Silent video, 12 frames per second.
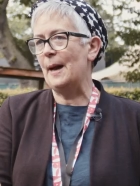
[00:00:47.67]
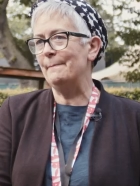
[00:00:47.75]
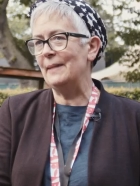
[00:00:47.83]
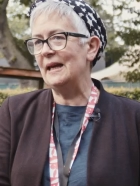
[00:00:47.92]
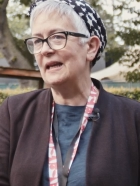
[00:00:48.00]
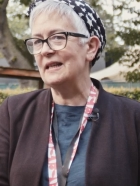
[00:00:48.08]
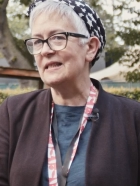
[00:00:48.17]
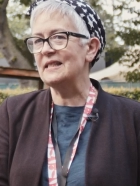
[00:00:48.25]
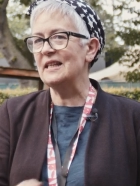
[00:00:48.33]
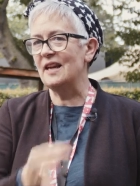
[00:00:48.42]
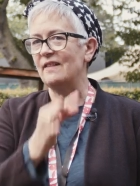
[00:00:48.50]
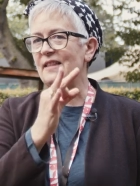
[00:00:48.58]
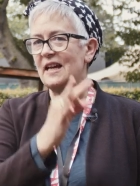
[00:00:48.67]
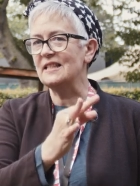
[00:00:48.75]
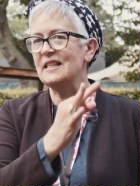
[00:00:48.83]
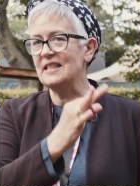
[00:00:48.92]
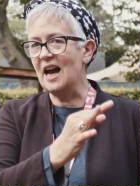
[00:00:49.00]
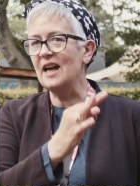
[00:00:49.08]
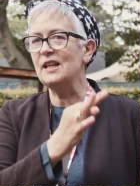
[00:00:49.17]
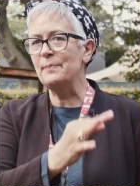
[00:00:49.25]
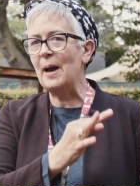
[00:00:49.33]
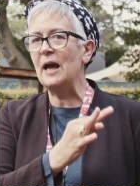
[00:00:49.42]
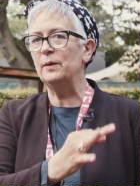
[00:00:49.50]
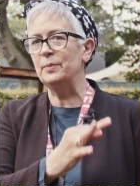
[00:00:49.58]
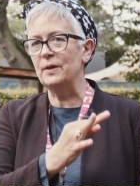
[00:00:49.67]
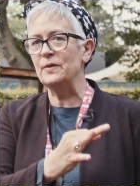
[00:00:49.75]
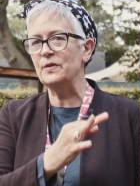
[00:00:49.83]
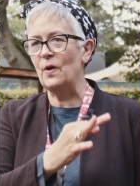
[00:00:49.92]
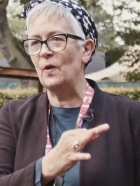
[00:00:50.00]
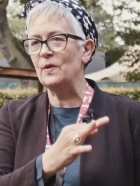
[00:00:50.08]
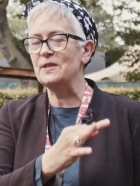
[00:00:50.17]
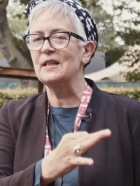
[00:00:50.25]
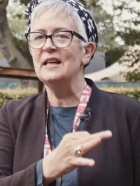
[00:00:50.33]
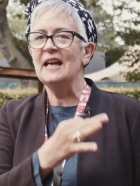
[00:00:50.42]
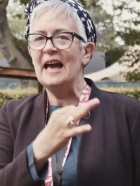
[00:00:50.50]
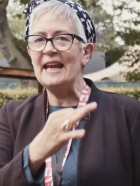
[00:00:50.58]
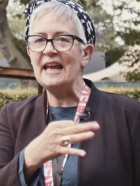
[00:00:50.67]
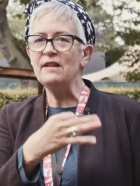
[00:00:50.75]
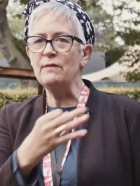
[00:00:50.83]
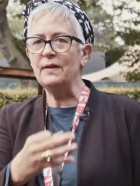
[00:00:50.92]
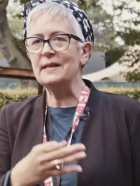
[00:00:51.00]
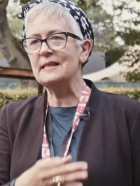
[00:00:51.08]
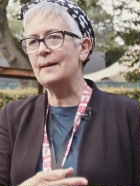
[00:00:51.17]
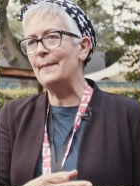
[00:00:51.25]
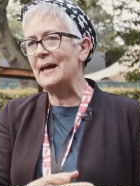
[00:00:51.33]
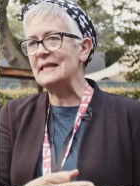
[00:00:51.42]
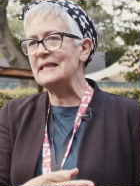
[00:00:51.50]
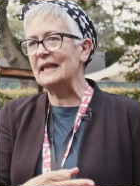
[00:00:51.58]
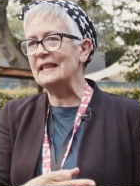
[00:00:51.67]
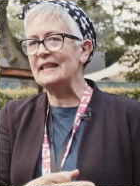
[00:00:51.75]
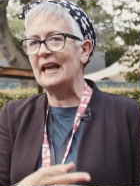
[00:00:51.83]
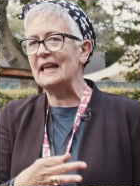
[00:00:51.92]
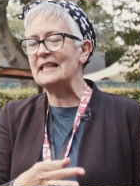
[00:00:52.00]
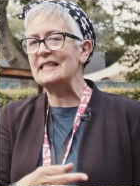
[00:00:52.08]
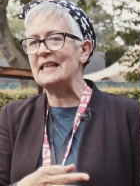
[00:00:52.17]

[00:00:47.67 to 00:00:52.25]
that means, you know, that's a tiny pale blue dot. And he wrote this amazing thing